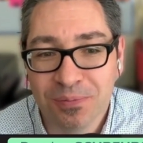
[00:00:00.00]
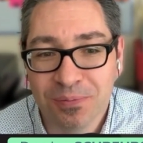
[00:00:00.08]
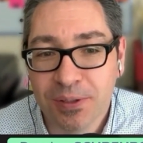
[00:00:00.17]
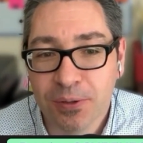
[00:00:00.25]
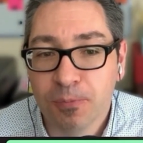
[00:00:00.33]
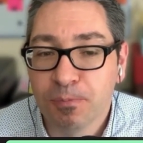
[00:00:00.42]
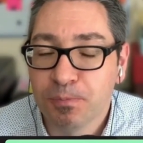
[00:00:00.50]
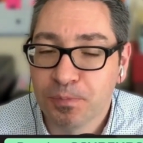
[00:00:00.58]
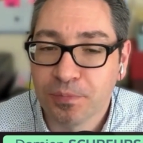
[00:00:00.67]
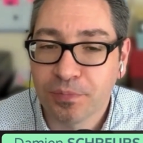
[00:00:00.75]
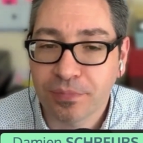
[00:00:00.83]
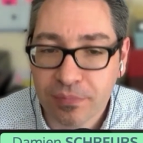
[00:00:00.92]
So
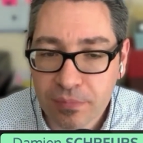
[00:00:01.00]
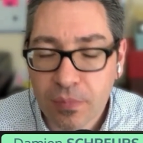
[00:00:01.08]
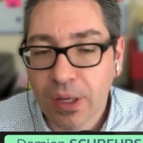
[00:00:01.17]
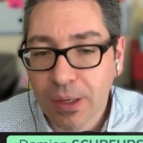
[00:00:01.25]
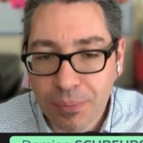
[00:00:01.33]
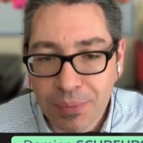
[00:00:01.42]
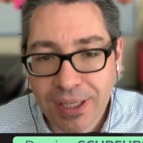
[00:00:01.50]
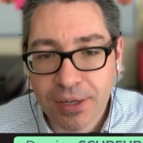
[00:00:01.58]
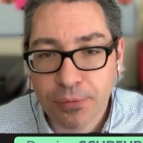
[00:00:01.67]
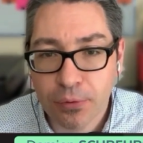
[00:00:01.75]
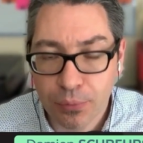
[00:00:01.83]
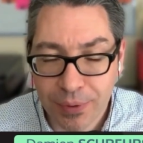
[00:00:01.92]
be
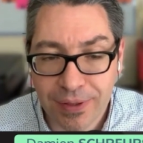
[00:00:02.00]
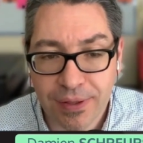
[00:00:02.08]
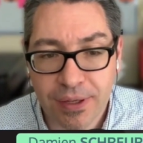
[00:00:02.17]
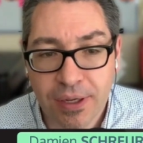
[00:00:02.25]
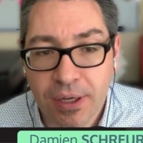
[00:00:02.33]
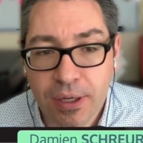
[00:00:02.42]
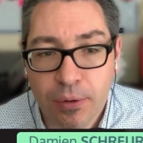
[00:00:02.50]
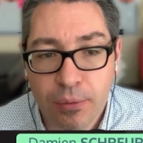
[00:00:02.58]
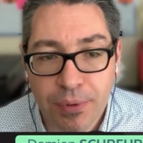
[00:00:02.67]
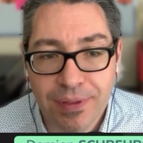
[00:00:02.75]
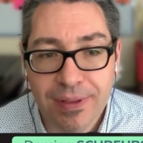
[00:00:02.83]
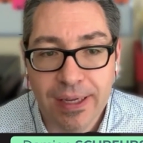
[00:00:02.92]
careful with
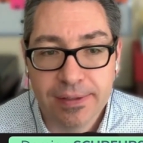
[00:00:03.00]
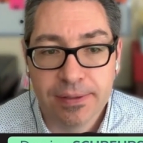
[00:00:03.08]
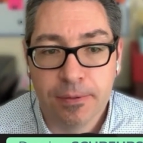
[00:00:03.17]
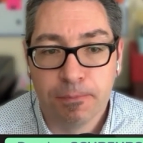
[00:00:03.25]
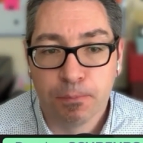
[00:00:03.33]
that.